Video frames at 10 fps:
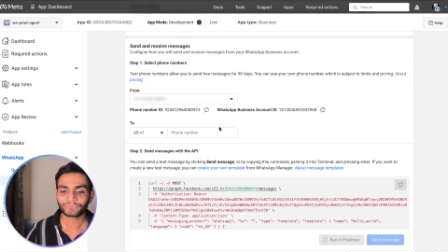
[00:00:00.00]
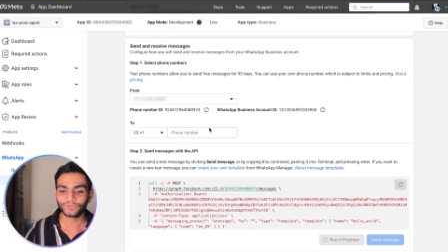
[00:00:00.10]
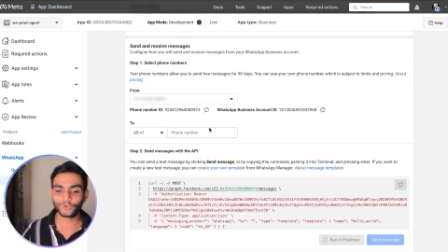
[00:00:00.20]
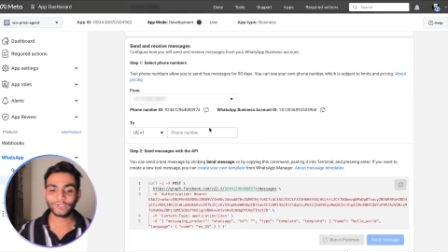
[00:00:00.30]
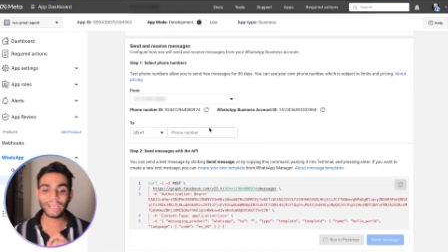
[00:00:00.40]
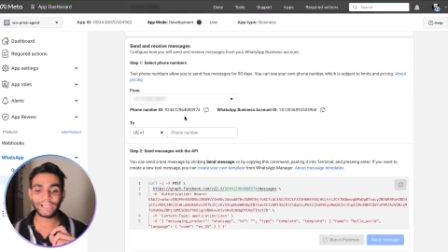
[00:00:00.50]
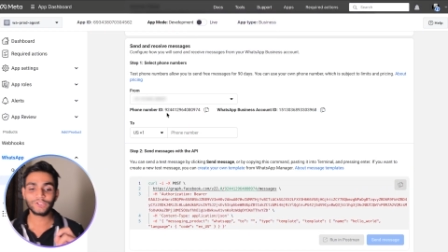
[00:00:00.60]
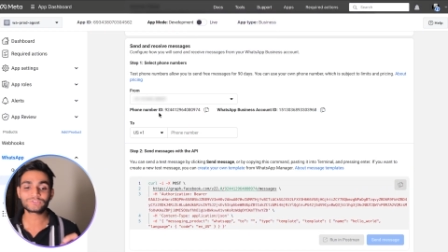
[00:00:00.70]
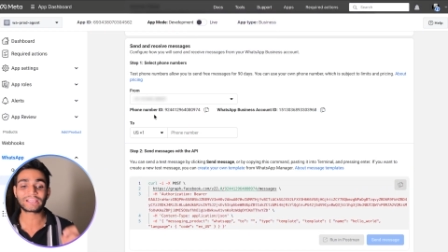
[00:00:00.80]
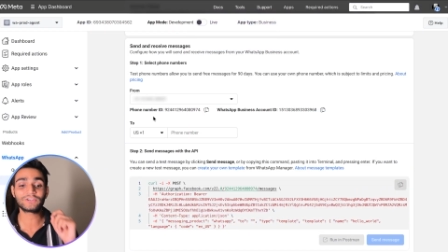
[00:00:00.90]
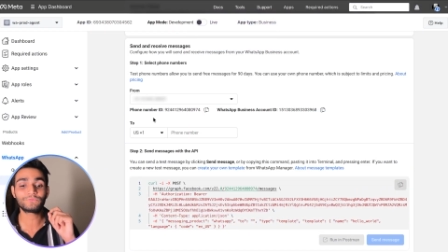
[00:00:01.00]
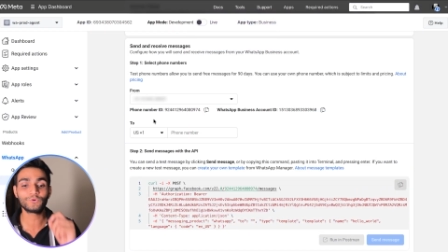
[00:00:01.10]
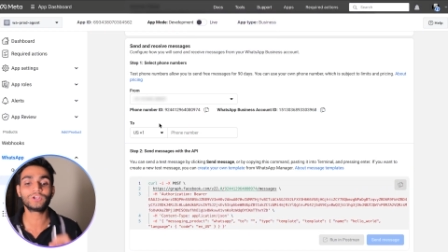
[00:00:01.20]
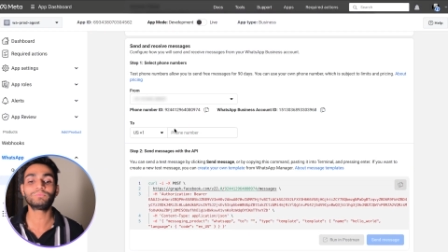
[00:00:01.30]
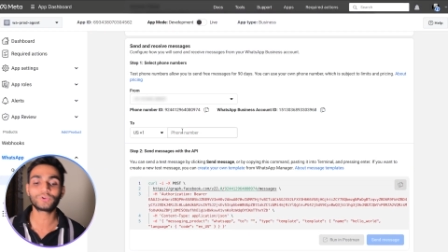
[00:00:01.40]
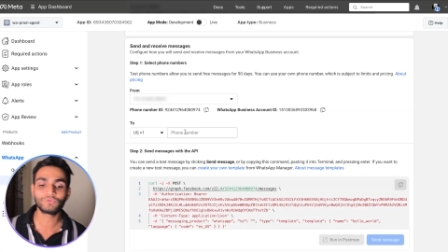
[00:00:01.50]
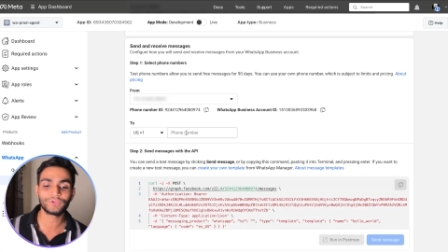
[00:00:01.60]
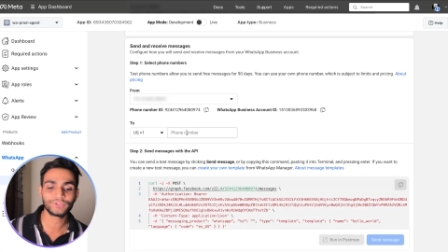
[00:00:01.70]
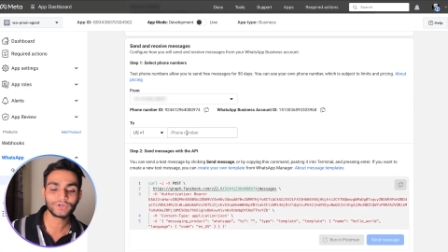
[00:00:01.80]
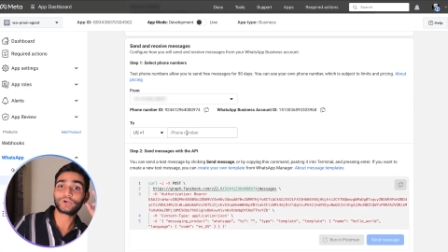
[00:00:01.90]
you can add your second phone number over
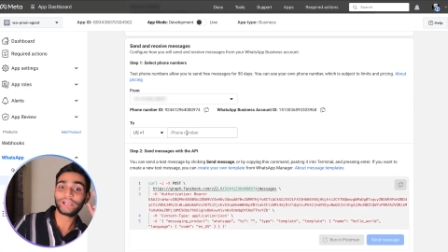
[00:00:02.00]
here,